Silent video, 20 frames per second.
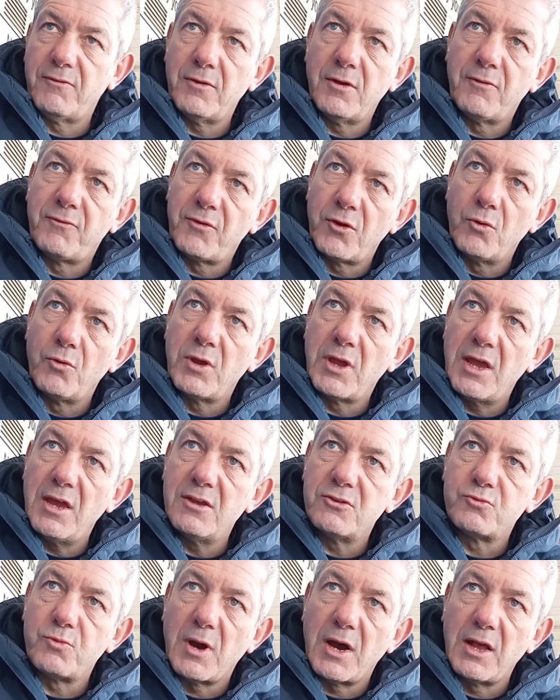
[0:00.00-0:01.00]
a few
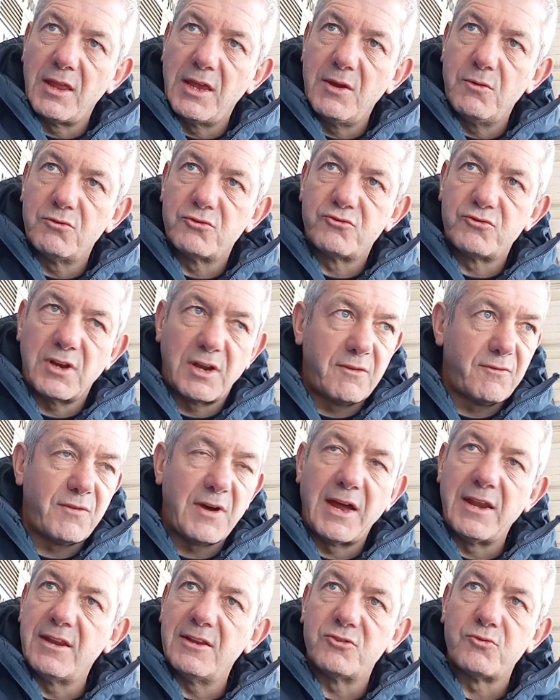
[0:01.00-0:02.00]
years while he was trying to
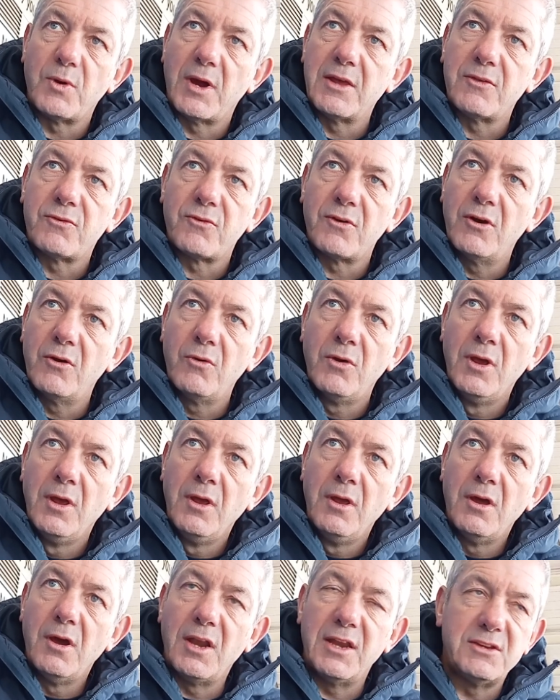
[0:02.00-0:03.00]
find his way through.
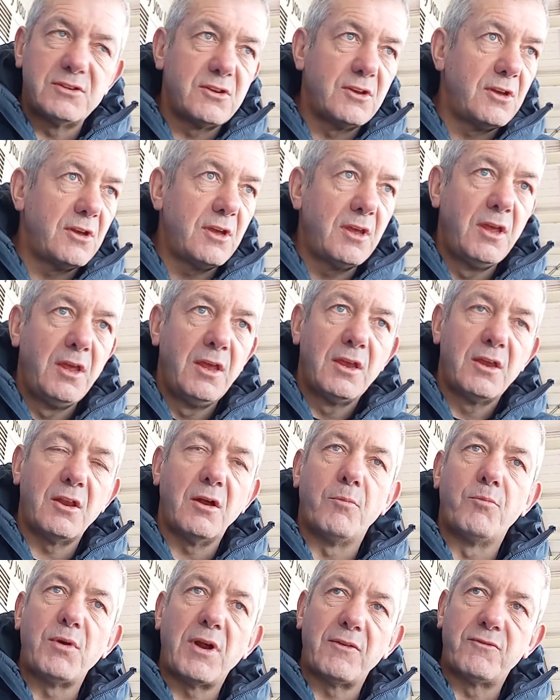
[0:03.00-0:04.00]
And he's at, you
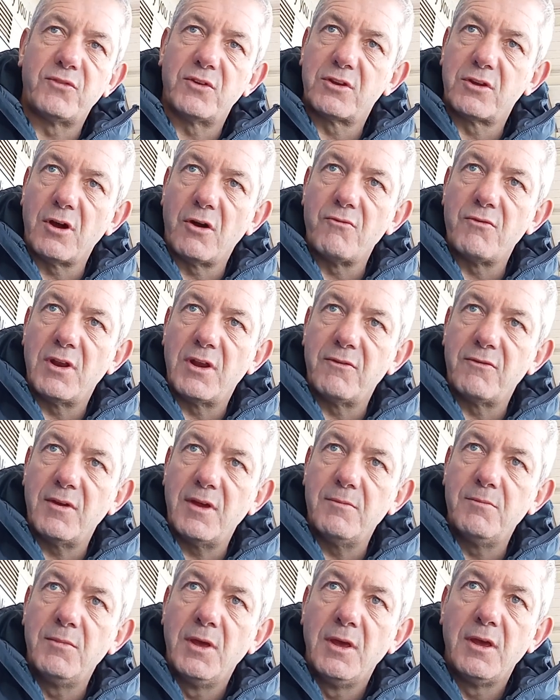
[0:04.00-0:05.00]
know, Bradford got rid of
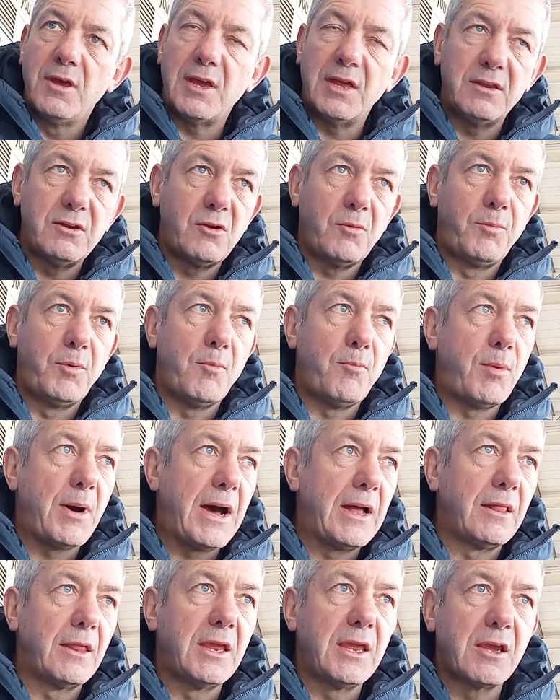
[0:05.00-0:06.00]
him. He ended up at
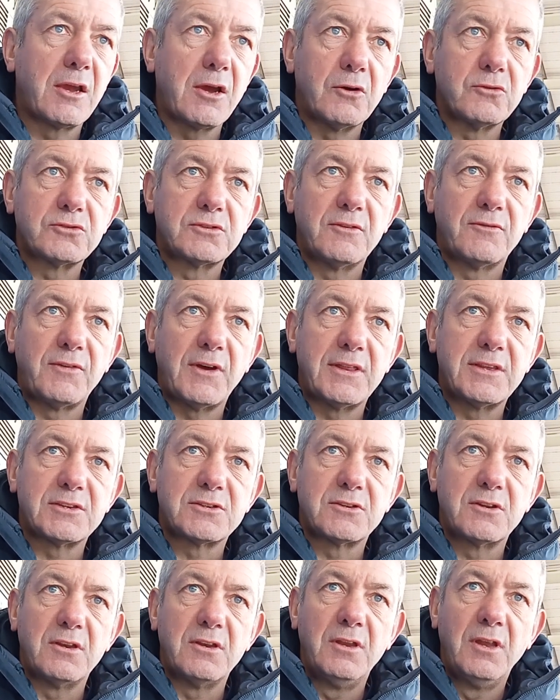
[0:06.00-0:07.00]
Batley. He goes to
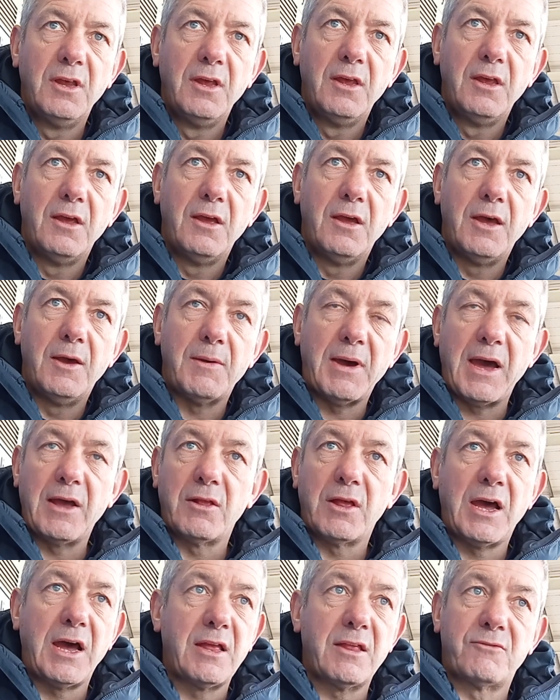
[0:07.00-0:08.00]
Featherstone.
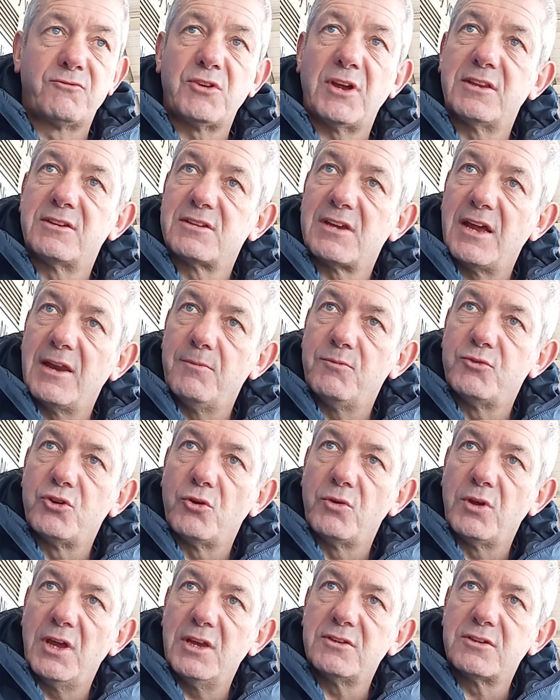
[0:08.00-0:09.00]
I tried to sign him
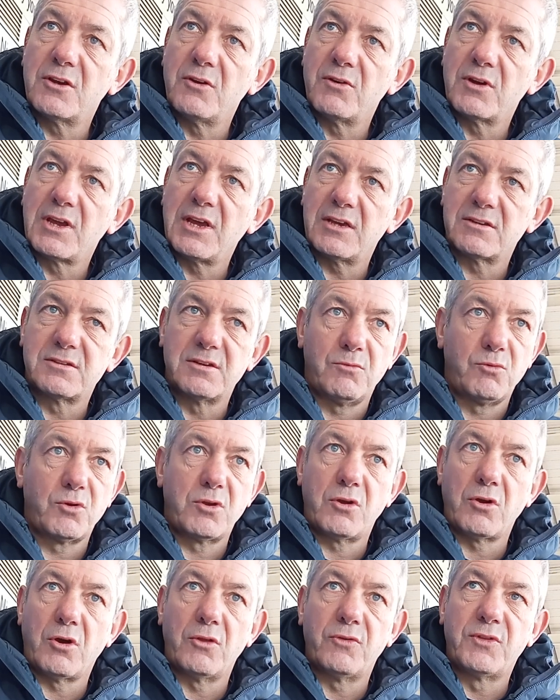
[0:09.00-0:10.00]
2 years ago at
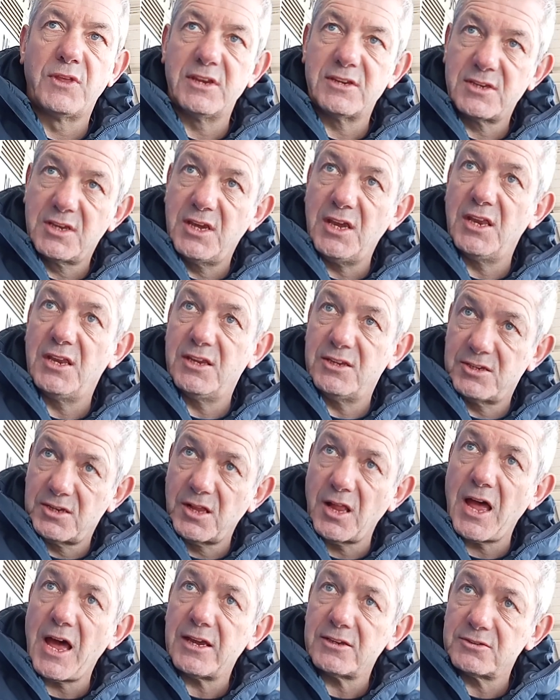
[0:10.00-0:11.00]
Castleford. This kid is
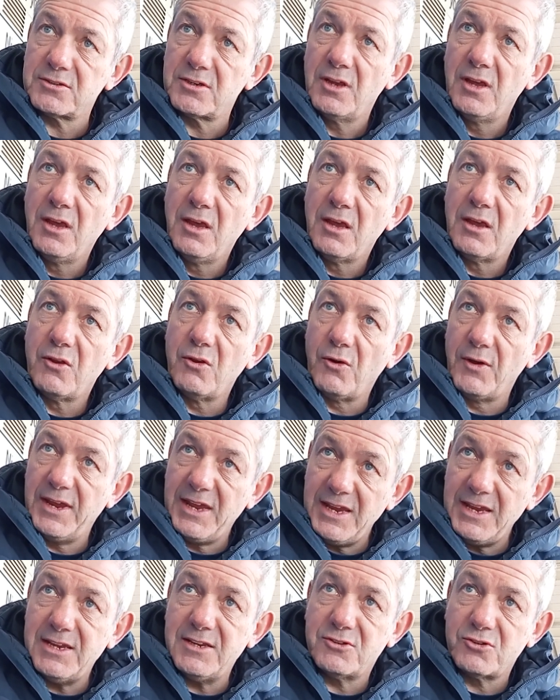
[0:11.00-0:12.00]
class. You know,
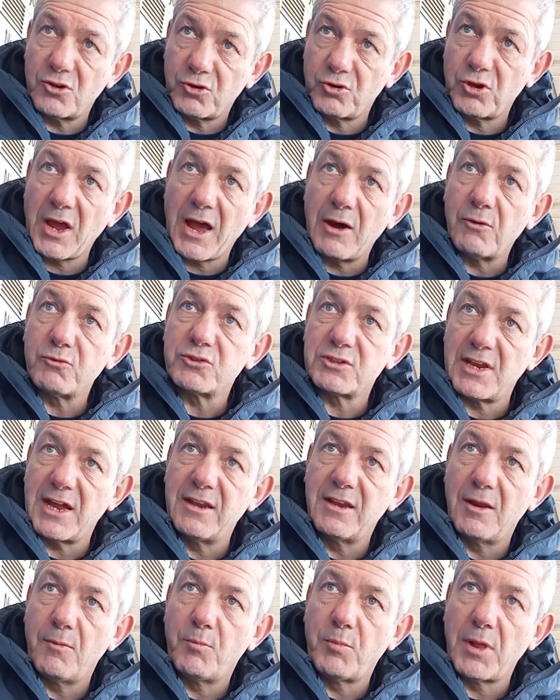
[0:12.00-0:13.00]
he's an
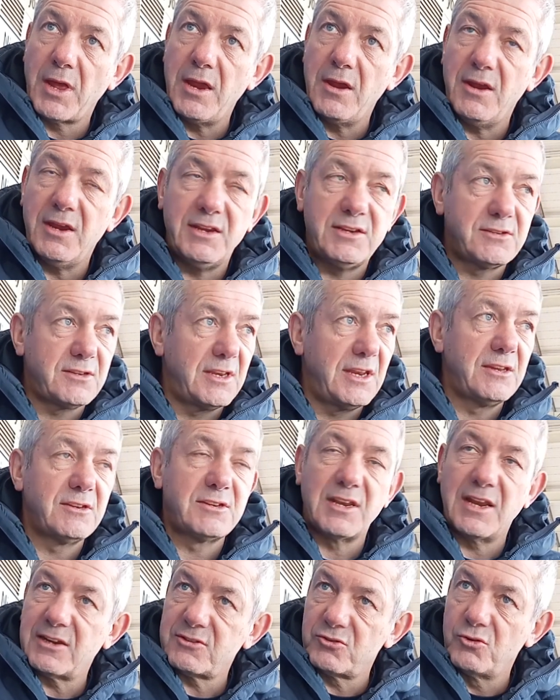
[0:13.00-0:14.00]
outstanding player. He's an
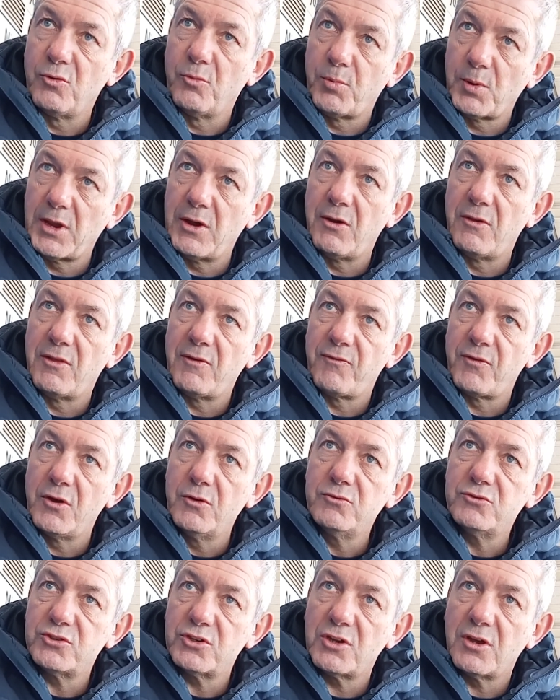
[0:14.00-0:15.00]
international player of the
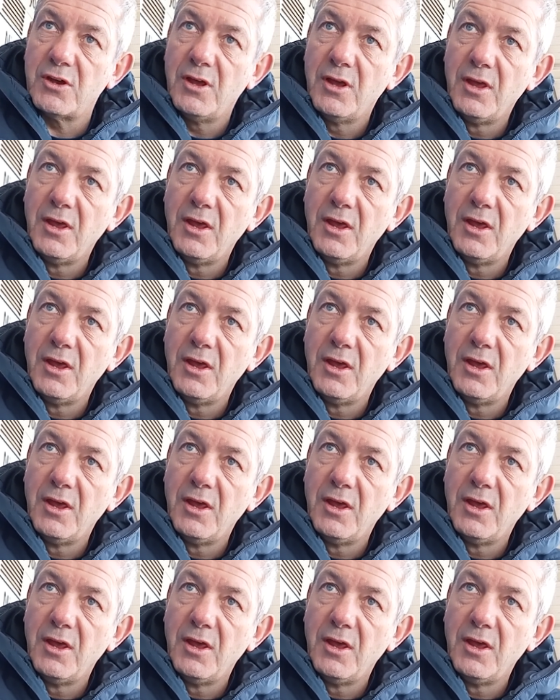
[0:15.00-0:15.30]
future.